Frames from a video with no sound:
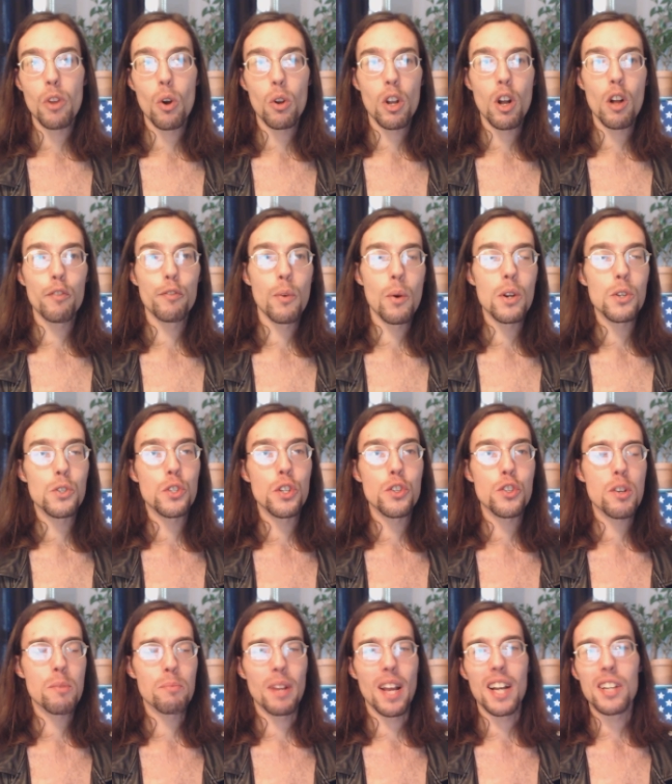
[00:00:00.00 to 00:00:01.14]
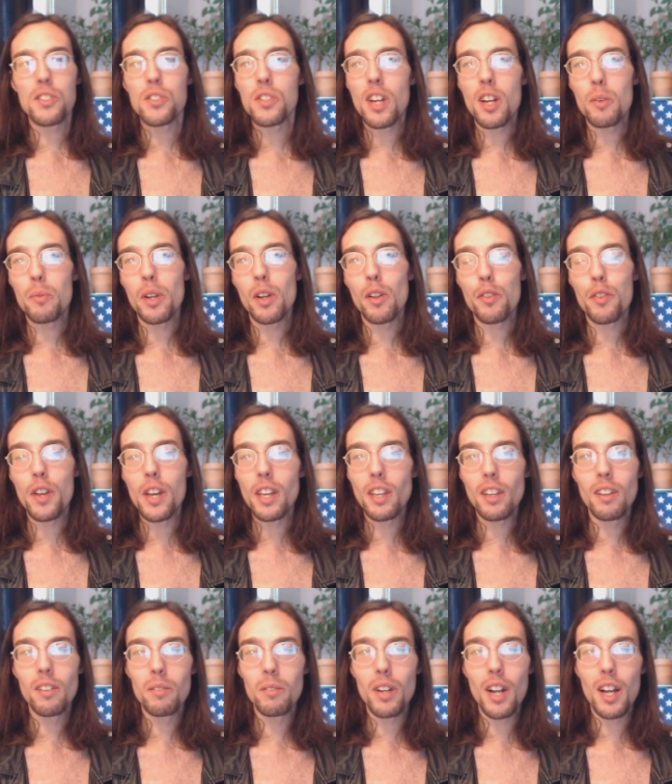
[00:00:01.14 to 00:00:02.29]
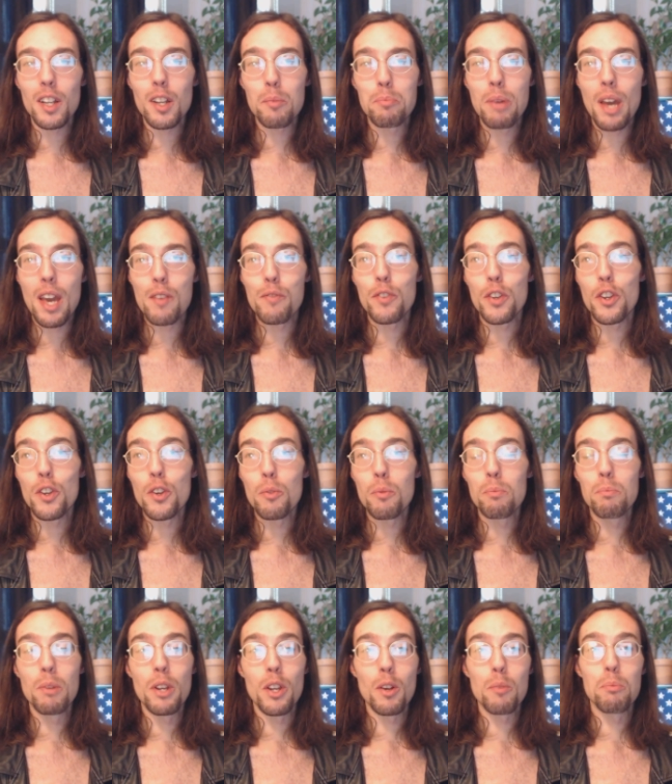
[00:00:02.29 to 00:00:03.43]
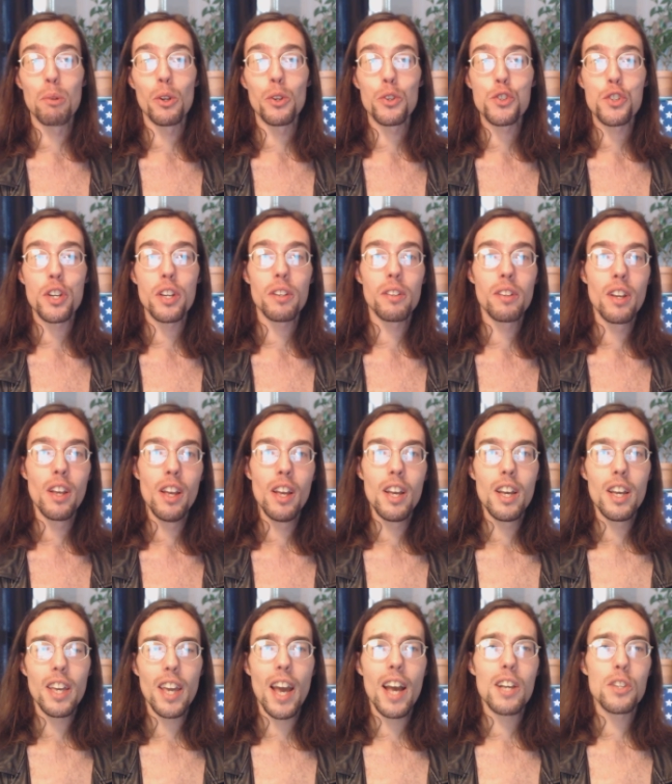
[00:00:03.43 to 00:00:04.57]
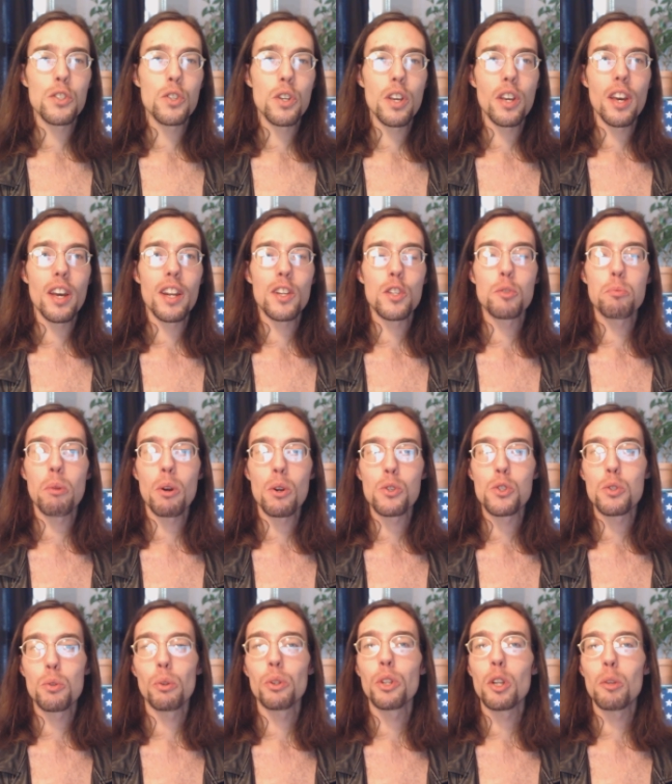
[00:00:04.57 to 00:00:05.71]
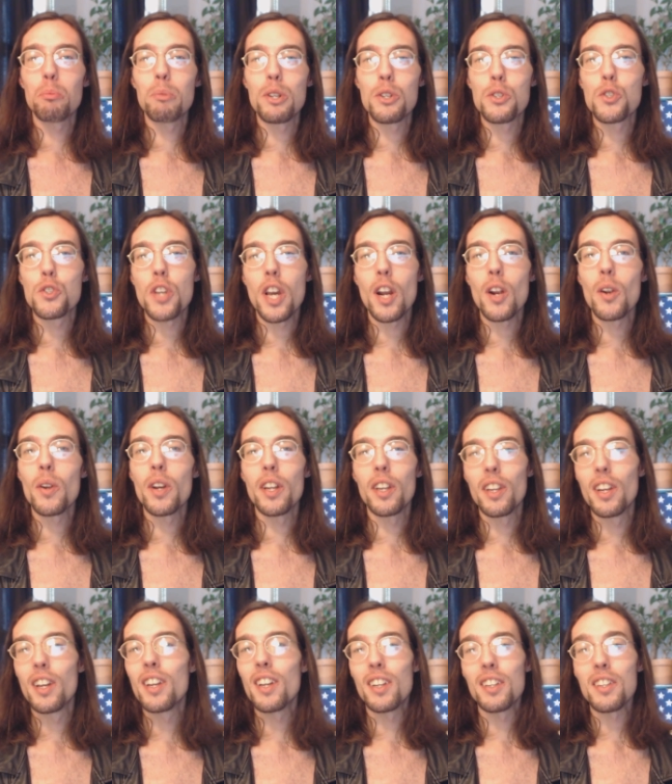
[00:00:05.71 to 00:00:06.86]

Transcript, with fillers: Oh, Gulf War syndrome? Nah, it's not a real thing. We're not going to pay for you your bullshit yeah, so you got exposed to a little bit of sarin.